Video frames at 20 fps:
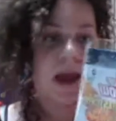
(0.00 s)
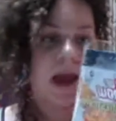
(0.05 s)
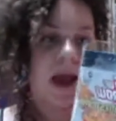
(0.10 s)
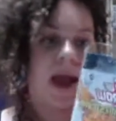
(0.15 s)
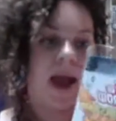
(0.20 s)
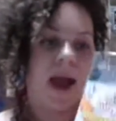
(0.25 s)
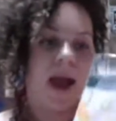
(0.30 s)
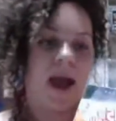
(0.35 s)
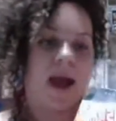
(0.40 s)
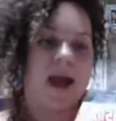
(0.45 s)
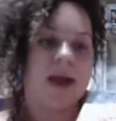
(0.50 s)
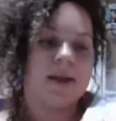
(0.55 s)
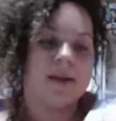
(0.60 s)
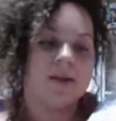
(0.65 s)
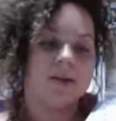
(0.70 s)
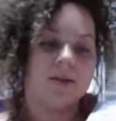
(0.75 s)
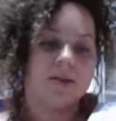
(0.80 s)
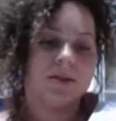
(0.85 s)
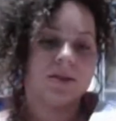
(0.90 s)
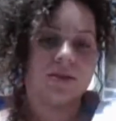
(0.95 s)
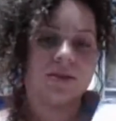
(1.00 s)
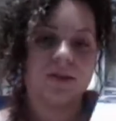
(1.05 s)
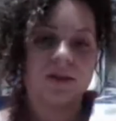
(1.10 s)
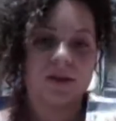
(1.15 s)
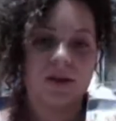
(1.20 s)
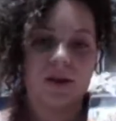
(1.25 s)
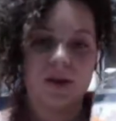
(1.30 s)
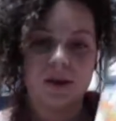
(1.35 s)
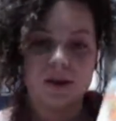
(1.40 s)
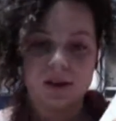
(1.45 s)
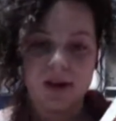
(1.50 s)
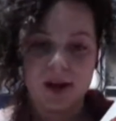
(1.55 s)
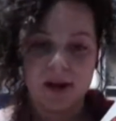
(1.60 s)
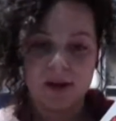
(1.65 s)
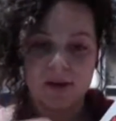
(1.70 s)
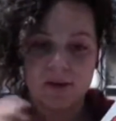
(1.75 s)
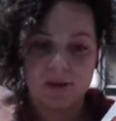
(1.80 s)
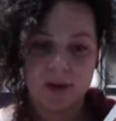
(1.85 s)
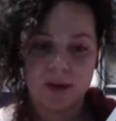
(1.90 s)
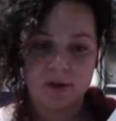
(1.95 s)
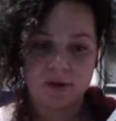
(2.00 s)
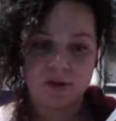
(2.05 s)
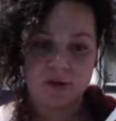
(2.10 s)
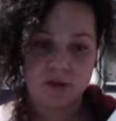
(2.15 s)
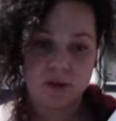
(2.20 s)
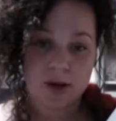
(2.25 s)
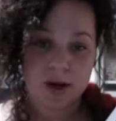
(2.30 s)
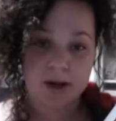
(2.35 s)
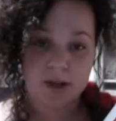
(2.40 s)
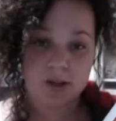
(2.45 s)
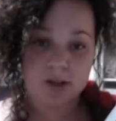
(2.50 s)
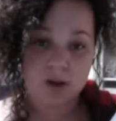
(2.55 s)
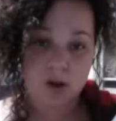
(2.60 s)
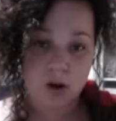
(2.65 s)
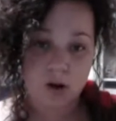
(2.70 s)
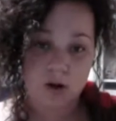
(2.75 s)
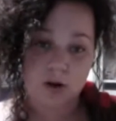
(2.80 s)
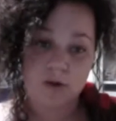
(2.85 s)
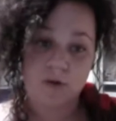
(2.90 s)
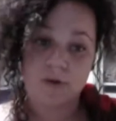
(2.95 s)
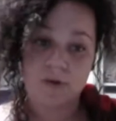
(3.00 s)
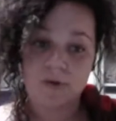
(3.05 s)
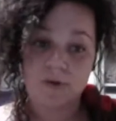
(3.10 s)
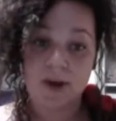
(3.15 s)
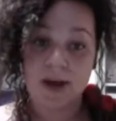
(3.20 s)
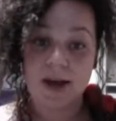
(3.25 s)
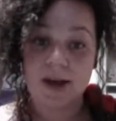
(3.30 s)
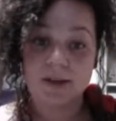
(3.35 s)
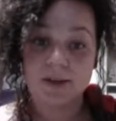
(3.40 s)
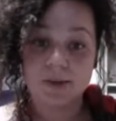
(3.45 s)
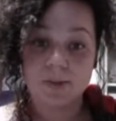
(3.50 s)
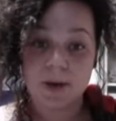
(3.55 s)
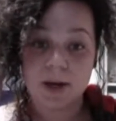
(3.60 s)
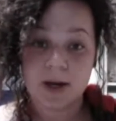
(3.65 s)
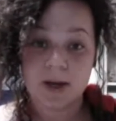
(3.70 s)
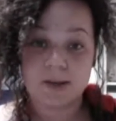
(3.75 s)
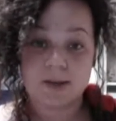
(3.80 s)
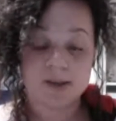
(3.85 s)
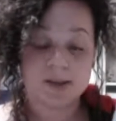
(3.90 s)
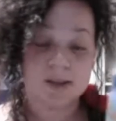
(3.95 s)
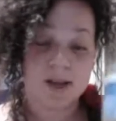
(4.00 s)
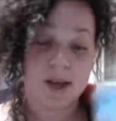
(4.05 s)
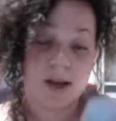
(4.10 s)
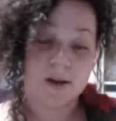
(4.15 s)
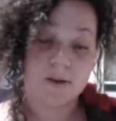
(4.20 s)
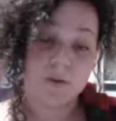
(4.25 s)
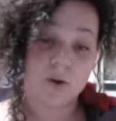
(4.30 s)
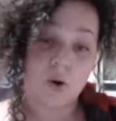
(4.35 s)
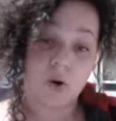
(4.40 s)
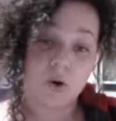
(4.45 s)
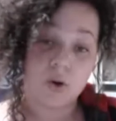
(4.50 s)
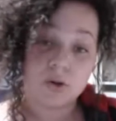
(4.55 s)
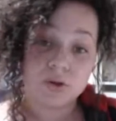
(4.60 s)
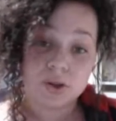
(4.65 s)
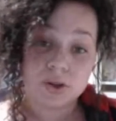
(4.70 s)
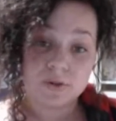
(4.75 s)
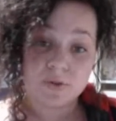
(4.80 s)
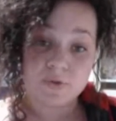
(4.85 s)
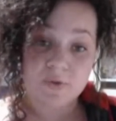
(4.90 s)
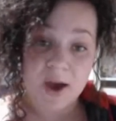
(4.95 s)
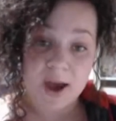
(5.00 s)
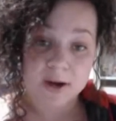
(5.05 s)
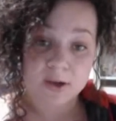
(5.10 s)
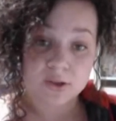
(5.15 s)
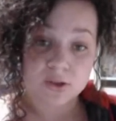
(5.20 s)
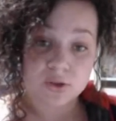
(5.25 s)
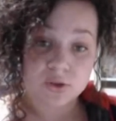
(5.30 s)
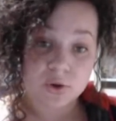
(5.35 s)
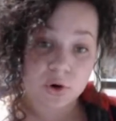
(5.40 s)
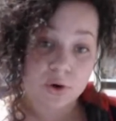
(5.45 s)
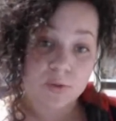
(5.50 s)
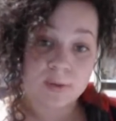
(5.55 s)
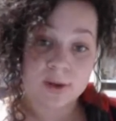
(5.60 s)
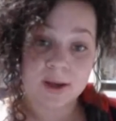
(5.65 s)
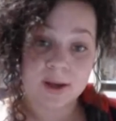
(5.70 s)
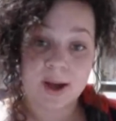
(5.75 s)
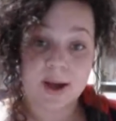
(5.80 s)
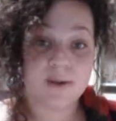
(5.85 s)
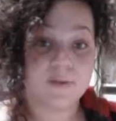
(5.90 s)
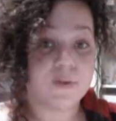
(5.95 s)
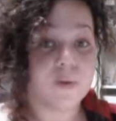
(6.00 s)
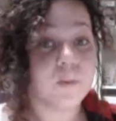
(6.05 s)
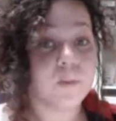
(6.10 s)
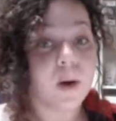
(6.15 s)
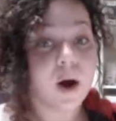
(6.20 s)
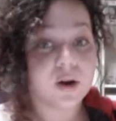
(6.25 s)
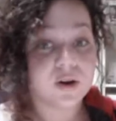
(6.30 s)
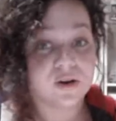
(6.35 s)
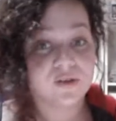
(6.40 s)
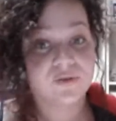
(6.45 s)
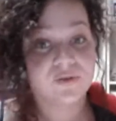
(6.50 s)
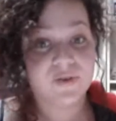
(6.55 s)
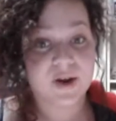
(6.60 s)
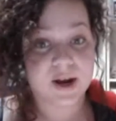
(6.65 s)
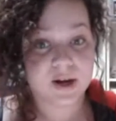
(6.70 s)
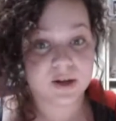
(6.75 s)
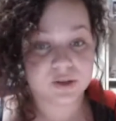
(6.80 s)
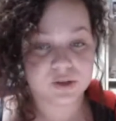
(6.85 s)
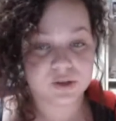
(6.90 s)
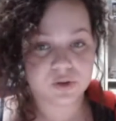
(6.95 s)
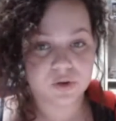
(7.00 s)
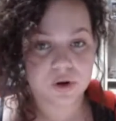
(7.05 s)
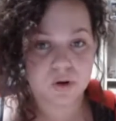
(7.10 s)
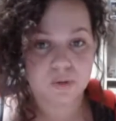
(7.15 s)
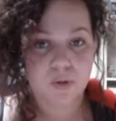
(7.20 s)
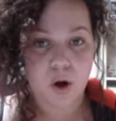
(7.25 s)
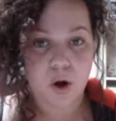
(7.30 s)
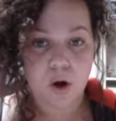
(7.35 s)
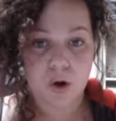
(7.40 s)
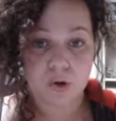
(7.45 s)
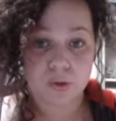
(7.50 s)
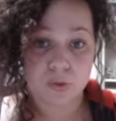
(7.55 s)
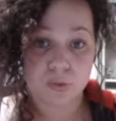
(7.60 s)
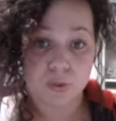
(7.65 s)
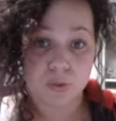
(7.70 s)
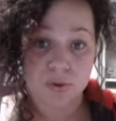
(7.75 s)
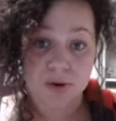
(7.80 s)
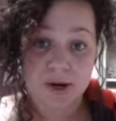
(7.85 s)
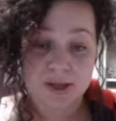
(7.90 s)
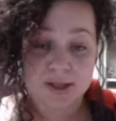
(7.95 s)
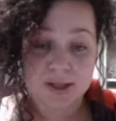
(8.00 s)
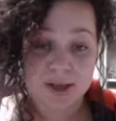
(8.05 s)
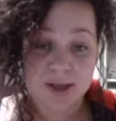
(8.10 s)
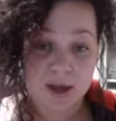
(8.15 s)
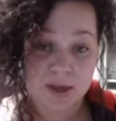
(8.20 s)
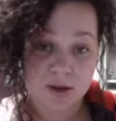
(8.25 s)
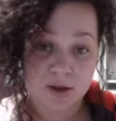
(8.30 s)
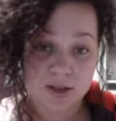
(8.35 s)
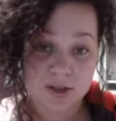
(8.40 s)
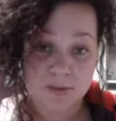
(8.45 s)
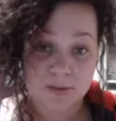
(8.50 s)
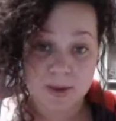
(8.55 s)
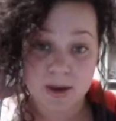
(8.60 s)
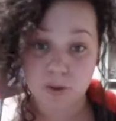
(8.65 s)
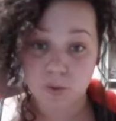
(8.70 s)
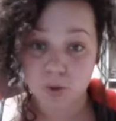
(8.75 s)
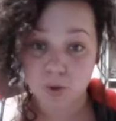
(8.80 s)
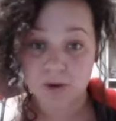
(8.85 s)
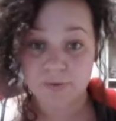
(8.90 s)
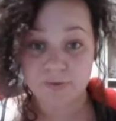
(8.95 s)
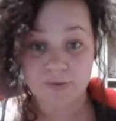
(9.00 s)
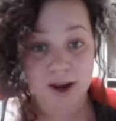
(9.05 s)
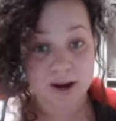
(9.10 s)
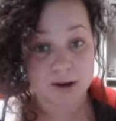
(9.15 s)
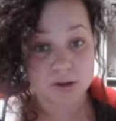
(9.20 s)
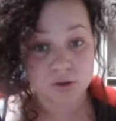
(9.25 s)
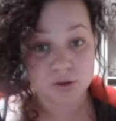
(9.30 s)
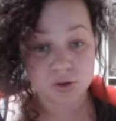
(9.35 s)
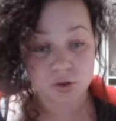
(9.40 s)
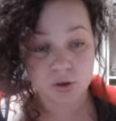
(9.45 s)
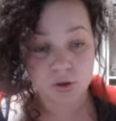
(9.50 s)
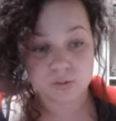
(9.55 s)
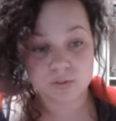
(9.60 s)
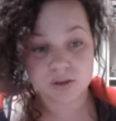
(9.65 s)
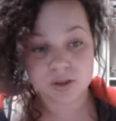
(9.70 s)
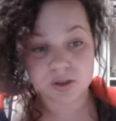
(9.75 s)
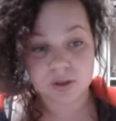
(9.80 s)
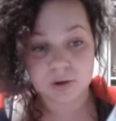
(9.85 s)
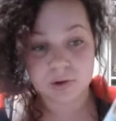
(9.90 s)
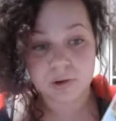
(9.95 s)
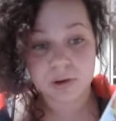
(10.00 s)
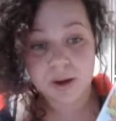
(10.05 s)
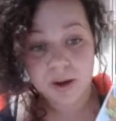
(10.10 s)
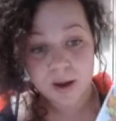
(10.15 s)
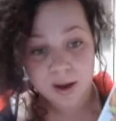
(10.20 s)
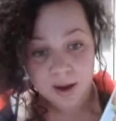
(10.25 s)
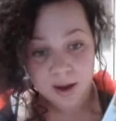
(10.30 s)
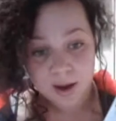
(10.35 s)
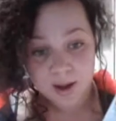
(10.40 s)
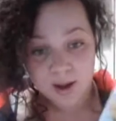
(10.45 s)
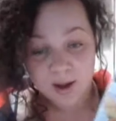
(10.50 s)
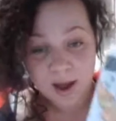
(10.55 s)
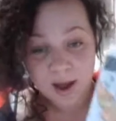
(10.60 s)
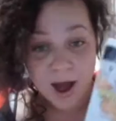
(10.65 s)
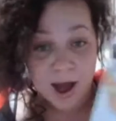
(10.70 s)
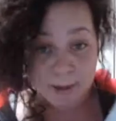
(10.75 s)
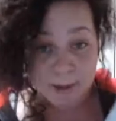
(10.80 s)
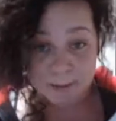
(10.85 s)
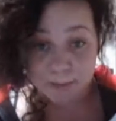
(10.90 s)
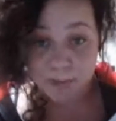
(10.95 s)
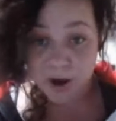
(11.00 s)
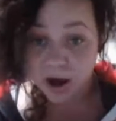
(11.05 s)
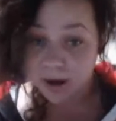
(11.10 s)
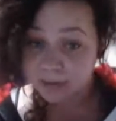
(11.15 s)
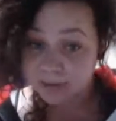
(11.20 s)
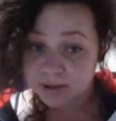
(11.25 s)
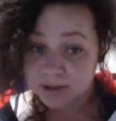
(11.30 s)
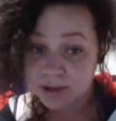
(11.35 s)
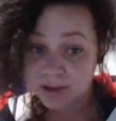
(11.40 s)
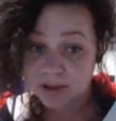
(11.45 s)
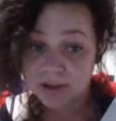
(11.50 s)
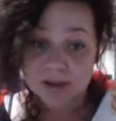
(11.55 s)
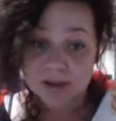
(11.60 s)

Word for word: And it's kind of a love story to all of the fans because it's kind of an older firestorm and kind of a modern firestorm all thrown in together to make one firestorm. So I'm pumped.